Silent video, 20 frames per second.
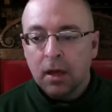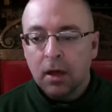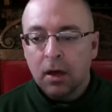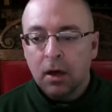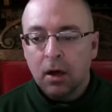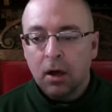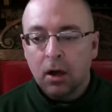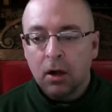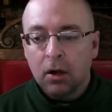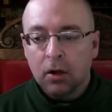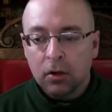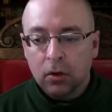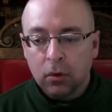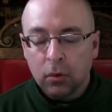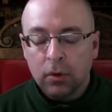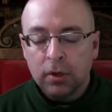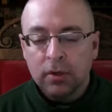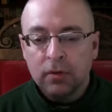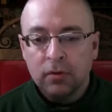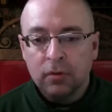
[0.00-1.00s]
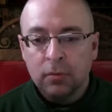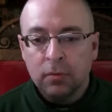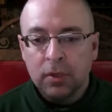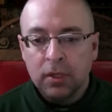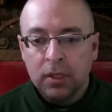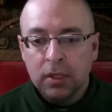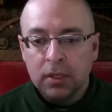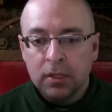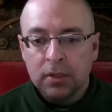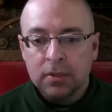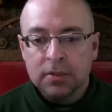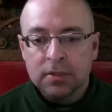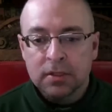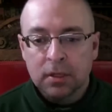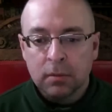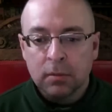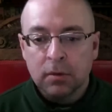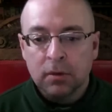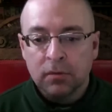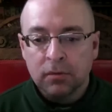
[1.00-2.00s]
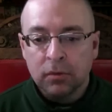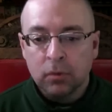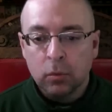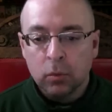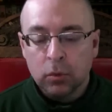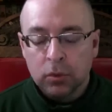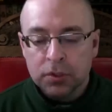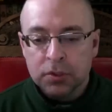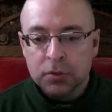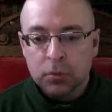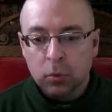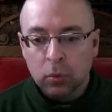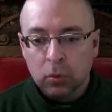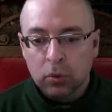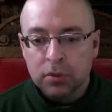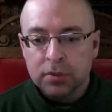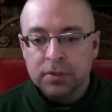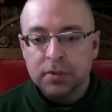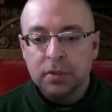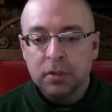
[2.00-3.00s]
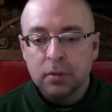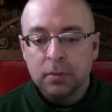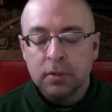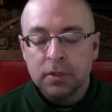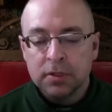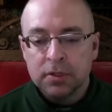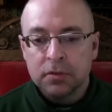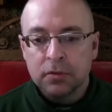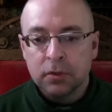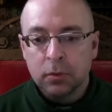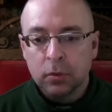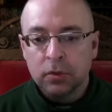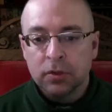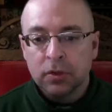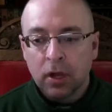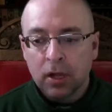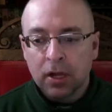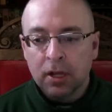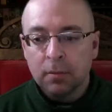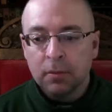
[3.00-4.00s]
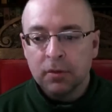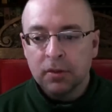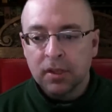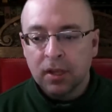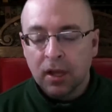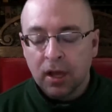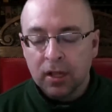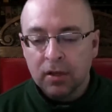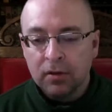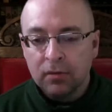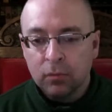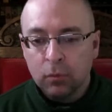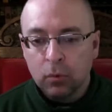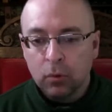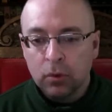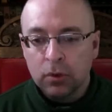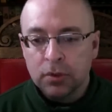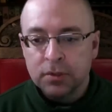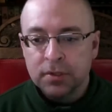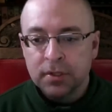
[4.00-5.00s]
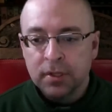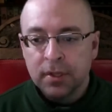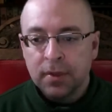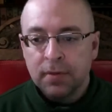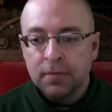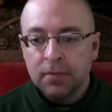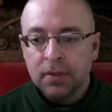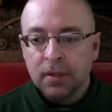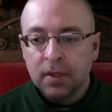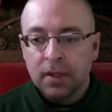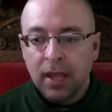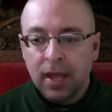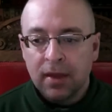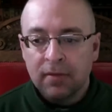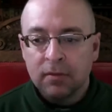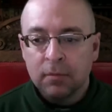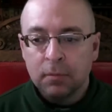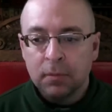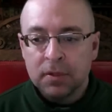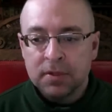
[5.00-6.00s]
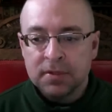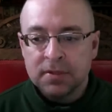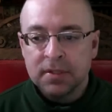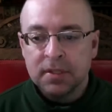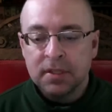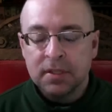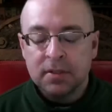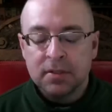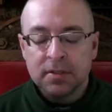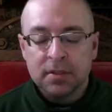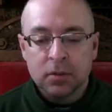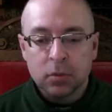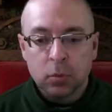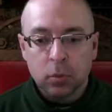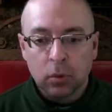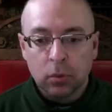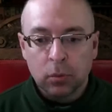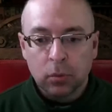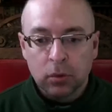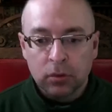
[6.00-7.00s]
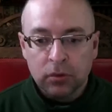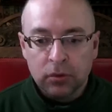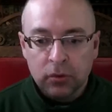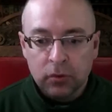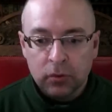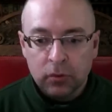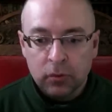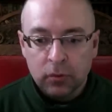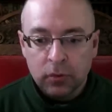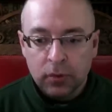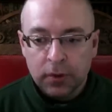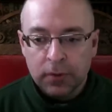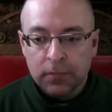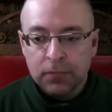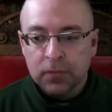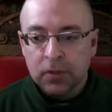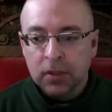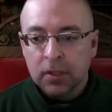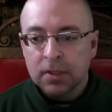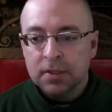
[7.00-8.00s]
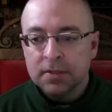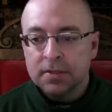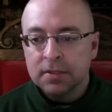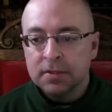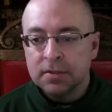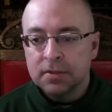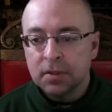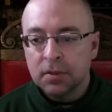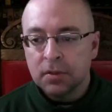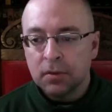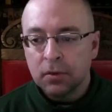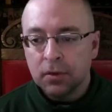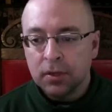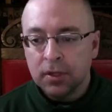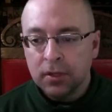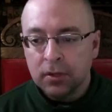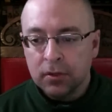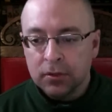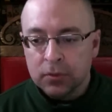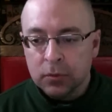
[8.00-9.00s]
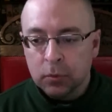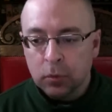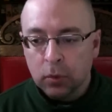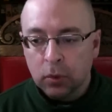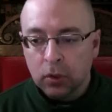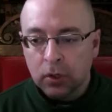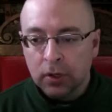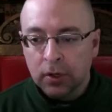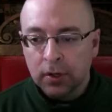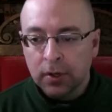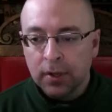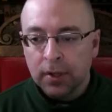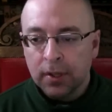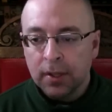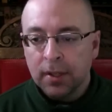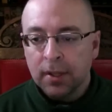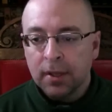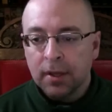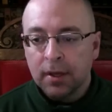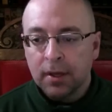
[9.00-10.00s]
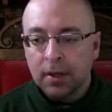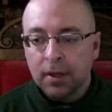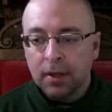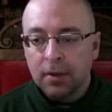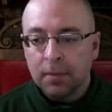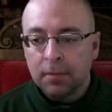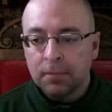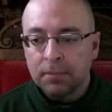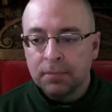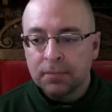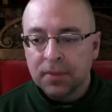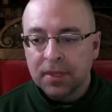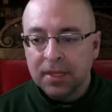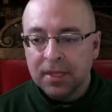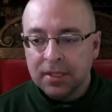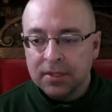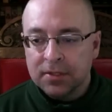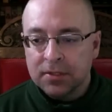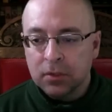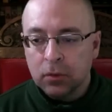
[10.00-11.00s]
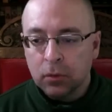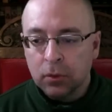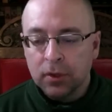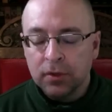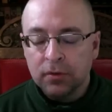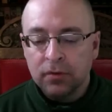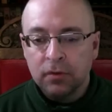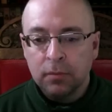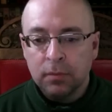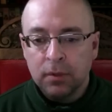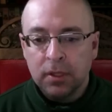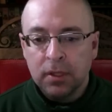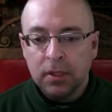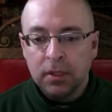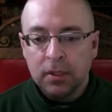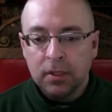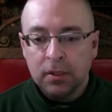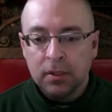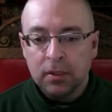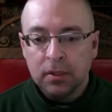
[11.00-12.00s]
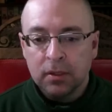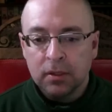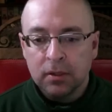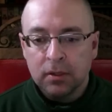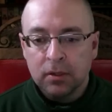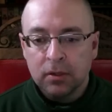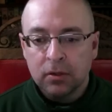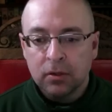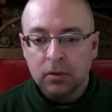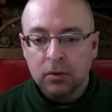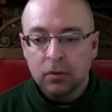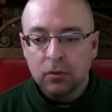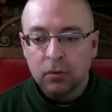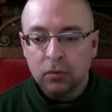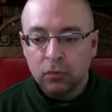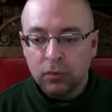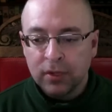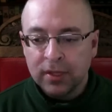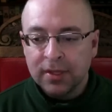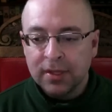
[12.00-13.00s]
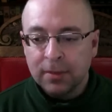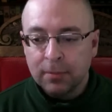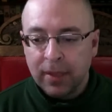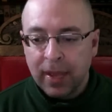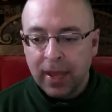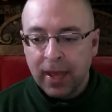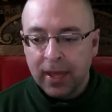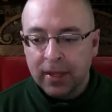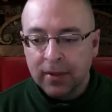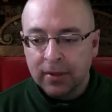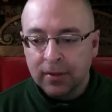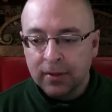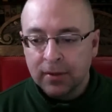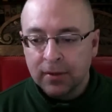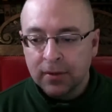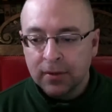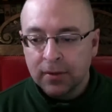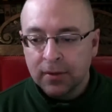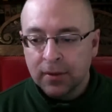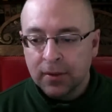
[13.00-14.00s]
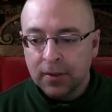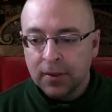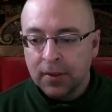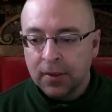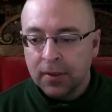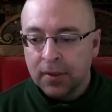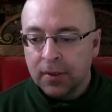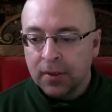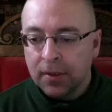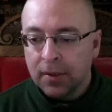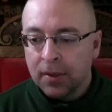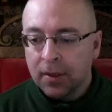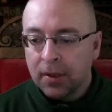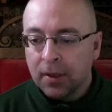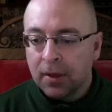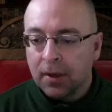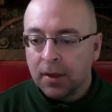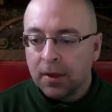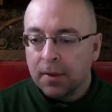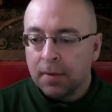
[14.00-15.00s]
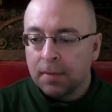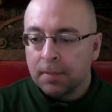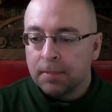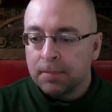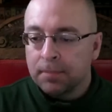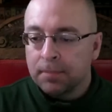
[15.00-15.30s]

are going to be some of the worst wars in human history. We're talking about the kind of wars that haven't been seen since World War Two, since the thirty years war. Um, it's going to be really bad. Um,